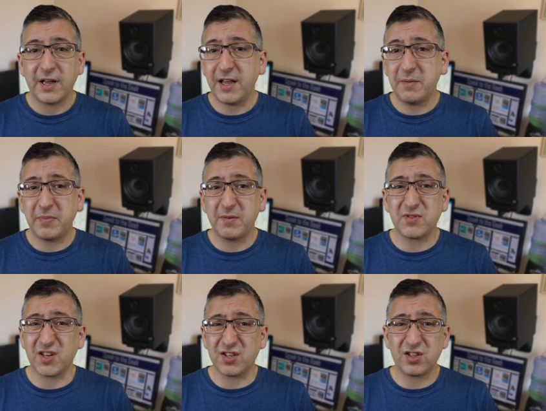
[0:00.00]
Heat
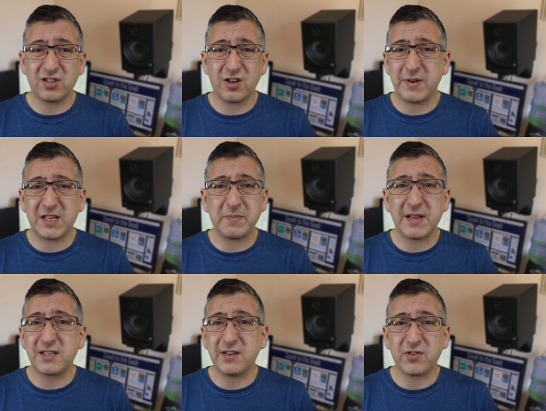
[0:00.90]
pumps are so
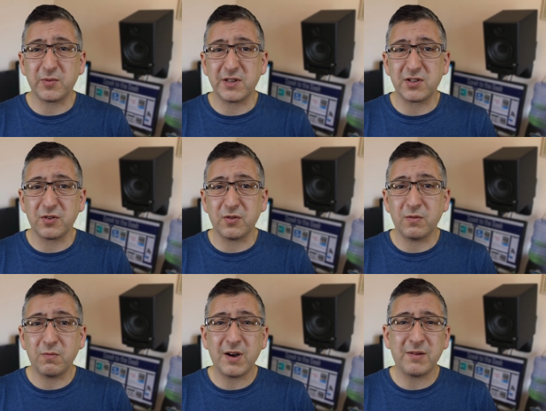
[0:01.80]
expensive to
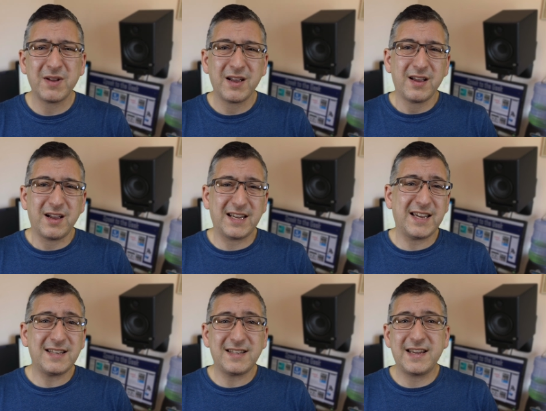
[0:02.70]
install. Well, I
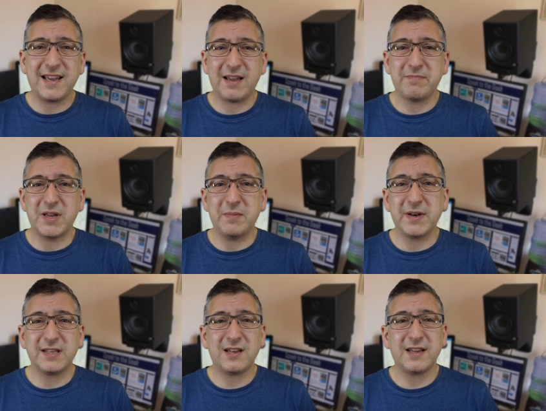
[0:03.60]
guess they can be,
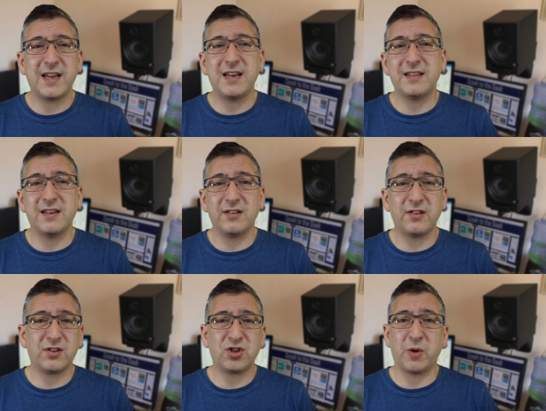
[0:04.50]
but it's like anything. You
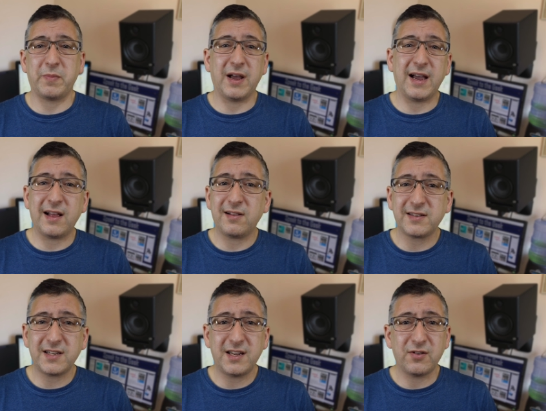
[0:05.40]
can shop at
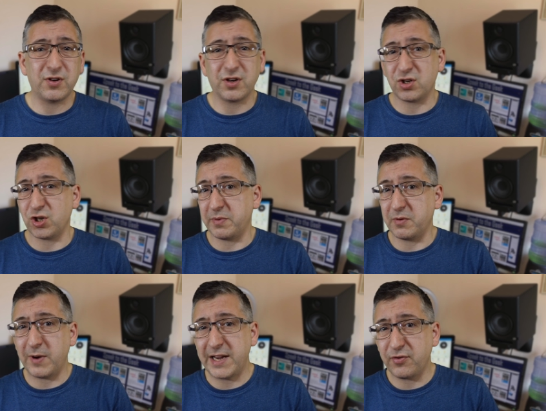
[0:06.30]
Aldi or you can shop
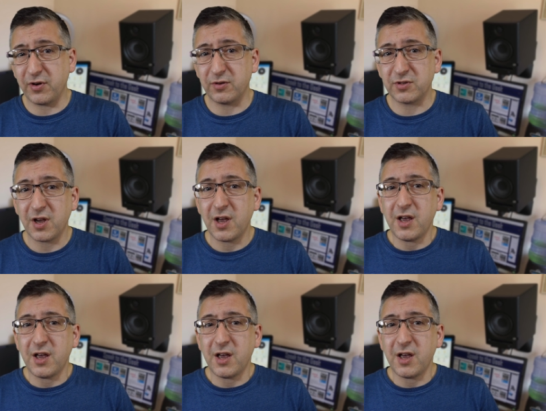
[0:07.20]
at Waitrose.